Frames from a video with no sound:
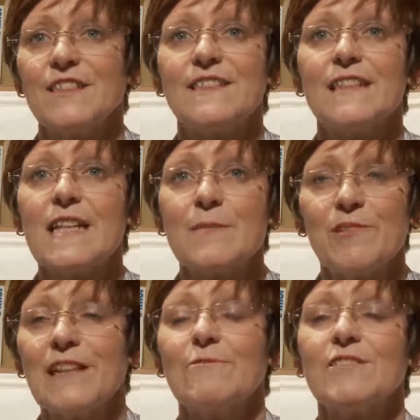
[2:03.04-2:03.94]
just
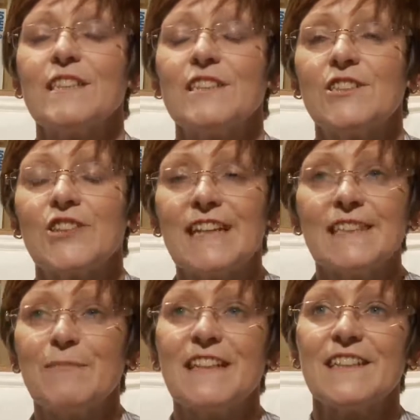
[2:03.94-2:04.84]
desperately wanted to
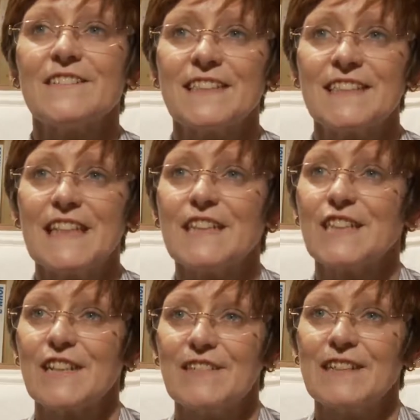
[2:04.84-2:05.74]
train to be a dance
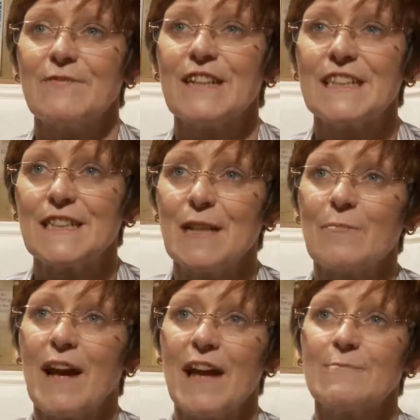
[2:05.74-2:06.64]
teacher and eventually
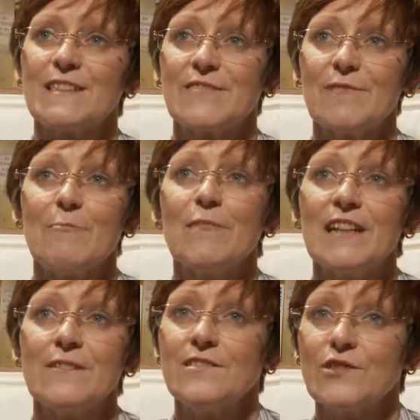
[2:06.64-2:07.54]
perhaps to run my
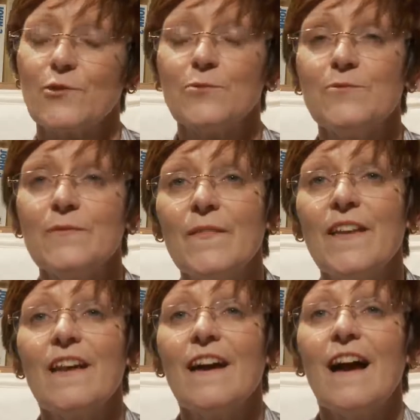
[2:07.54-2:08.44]
own school,
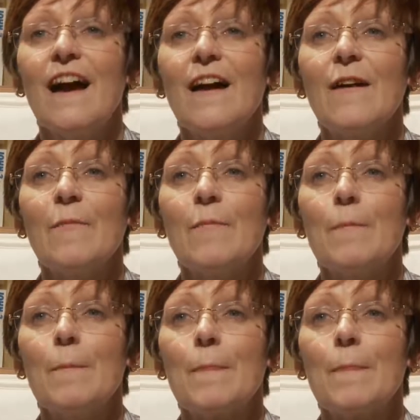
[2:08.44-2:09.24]
and